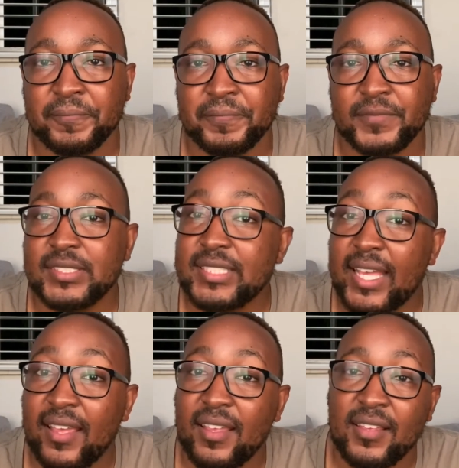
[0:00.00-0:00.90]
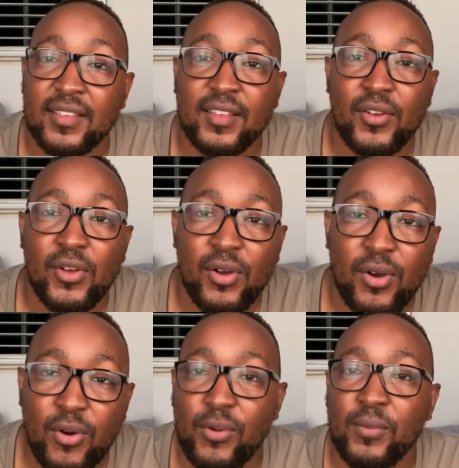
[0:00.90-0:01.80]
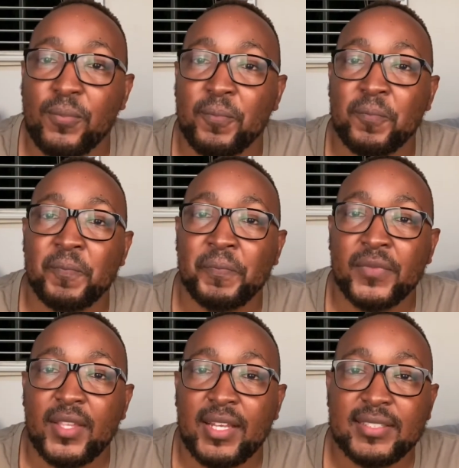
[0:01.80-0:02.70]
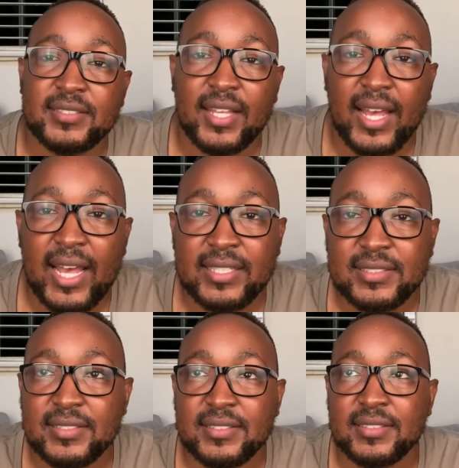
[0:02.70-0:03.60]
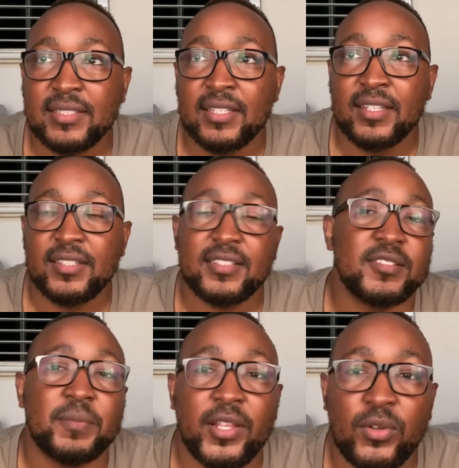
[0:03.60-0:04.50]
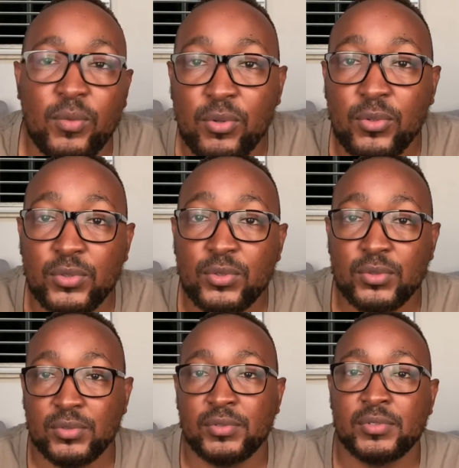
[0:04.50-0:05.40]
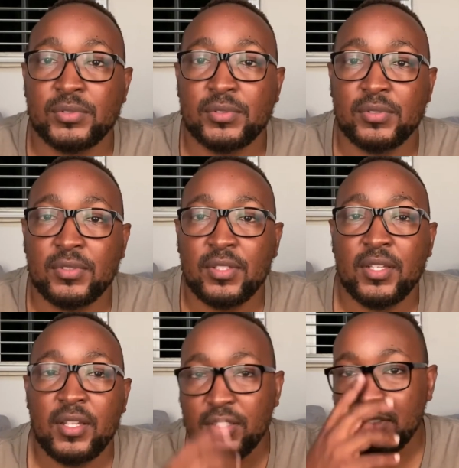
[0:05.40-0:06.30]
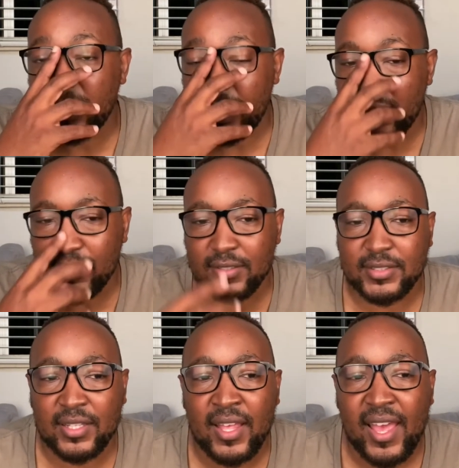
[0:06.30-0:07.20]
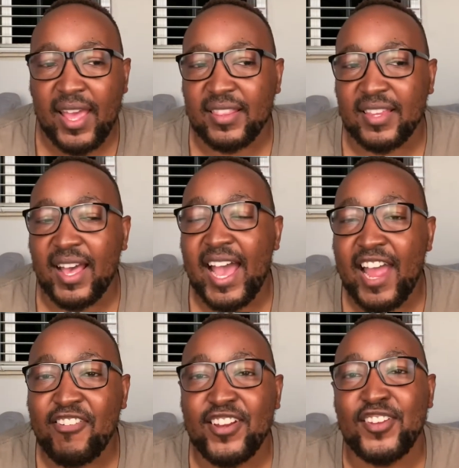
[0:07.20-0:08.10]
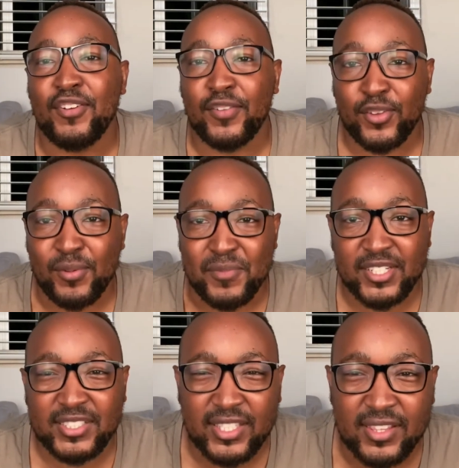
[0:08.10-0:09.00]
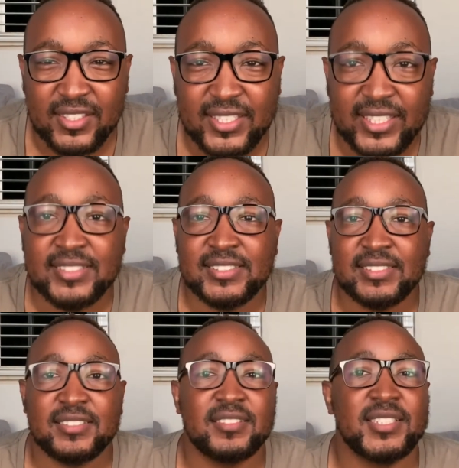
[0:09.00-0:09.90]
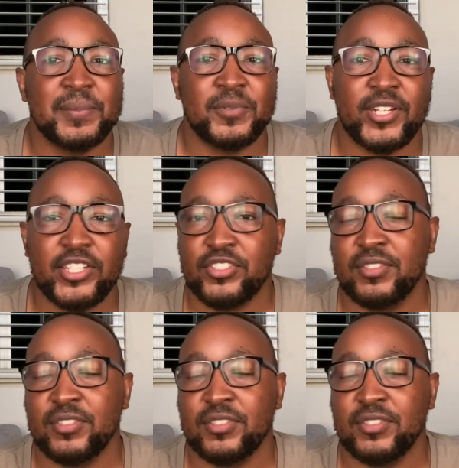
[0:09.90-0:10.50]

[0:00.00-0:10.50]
Stay home. Let us display Ubuntu, togetherness, and the irony of our community in this instance of separation.